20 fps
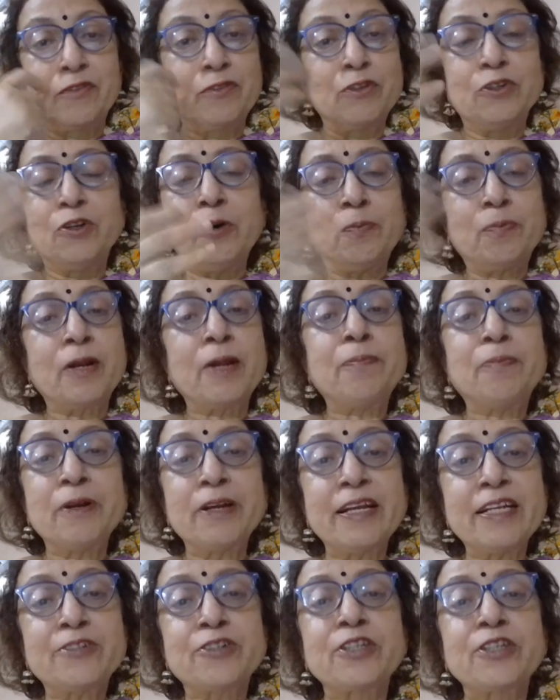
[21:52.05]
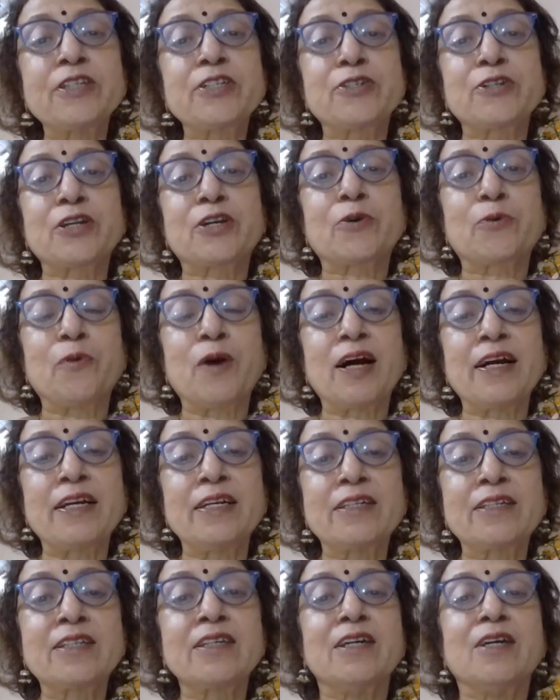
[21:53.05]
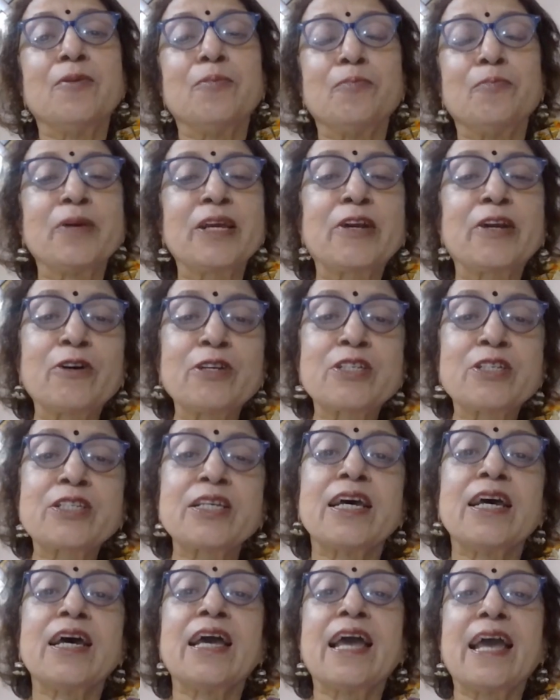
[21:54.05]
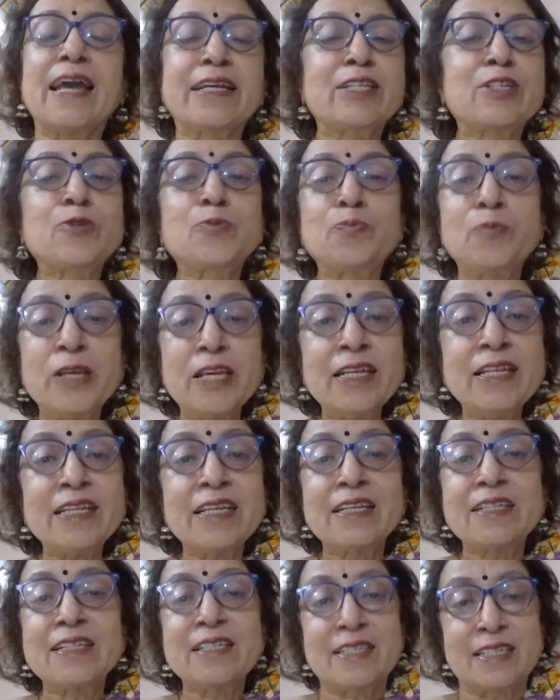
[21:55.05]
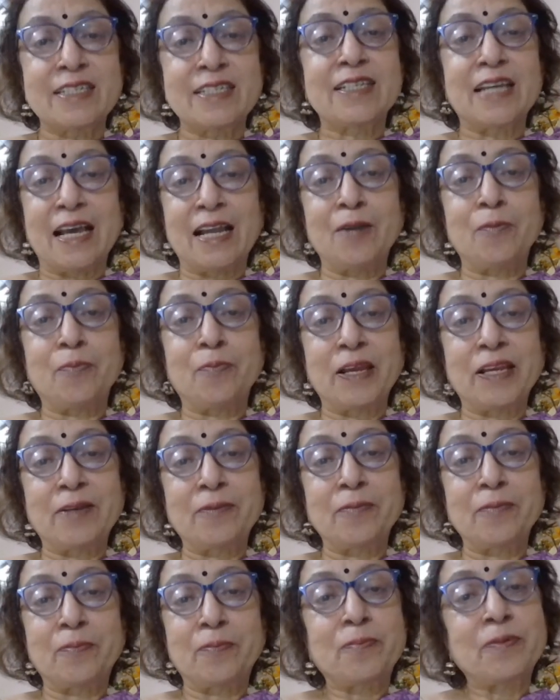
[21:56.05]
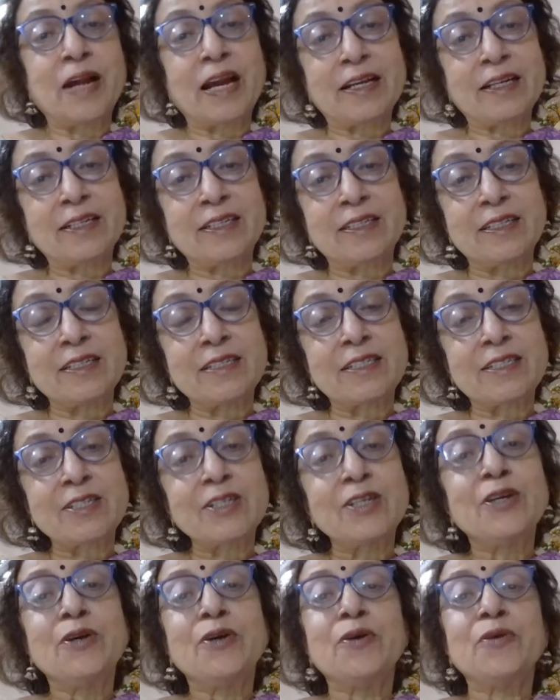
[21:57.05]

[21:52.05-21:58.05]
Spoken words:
No preparation is required because experience is helping. Practice.